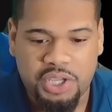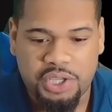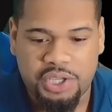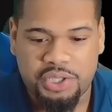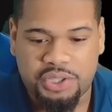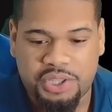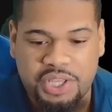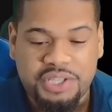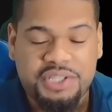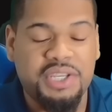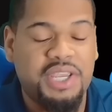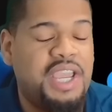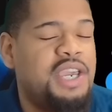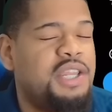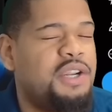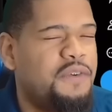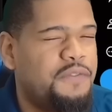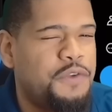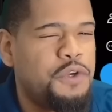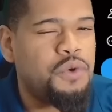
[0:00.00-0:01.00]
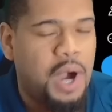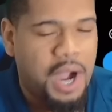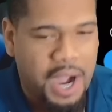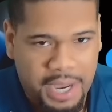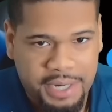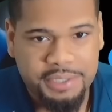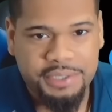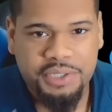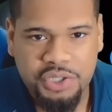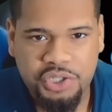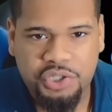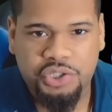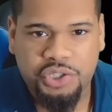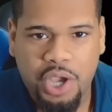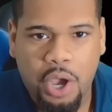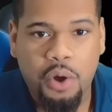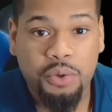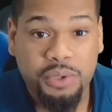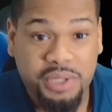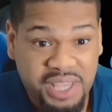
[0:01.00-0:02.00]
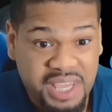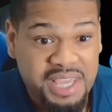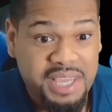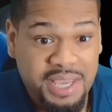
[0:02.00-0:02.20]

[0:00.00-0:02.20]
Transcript: This interview honestly showed that he